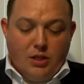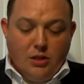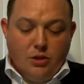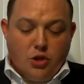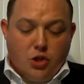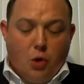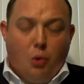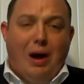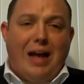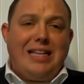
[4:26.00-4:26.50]

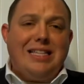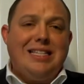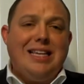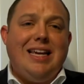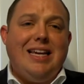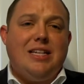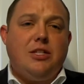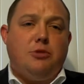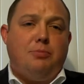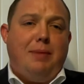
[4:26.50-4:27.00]
So
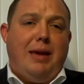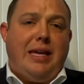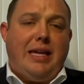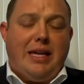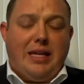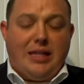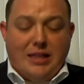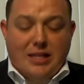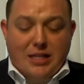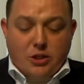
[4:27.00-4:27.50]
Isaiah is
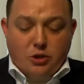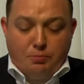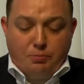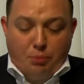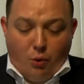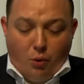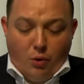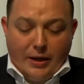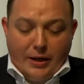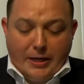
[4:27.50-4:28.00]
making this
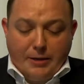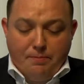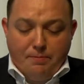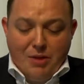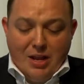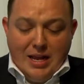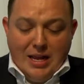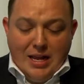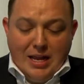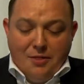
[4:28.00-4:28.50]
point
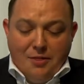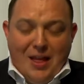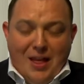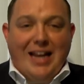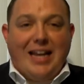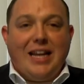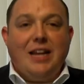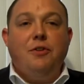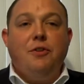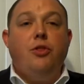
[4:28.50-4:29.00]

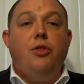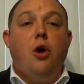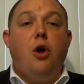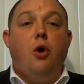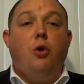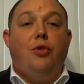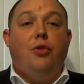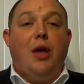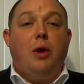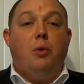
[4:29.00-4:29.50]
that even
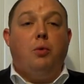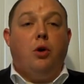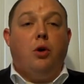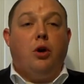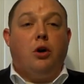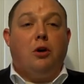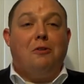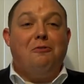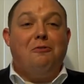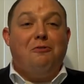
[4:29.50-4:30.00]
though they
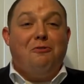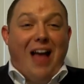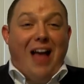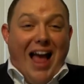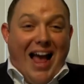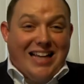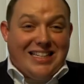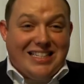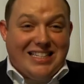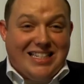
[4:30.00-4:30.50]
were
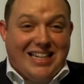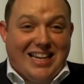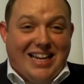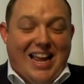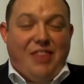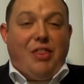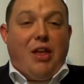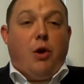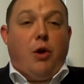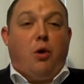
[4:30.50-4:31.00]
fasting
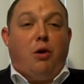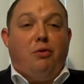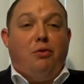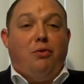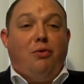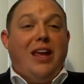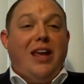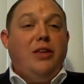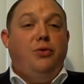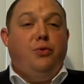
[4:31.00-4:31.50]
and they were
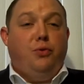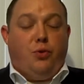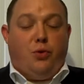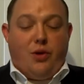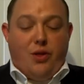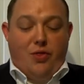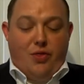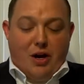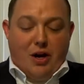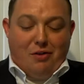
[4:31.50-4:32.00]
faithful
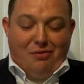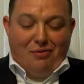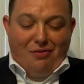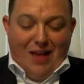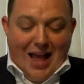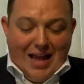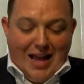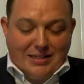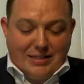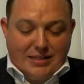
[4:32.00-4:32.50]
in their
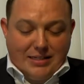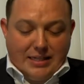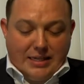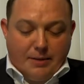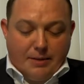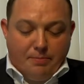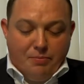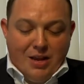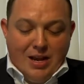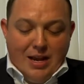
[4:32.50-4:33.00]

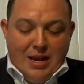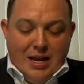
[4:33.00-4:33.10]
fasting,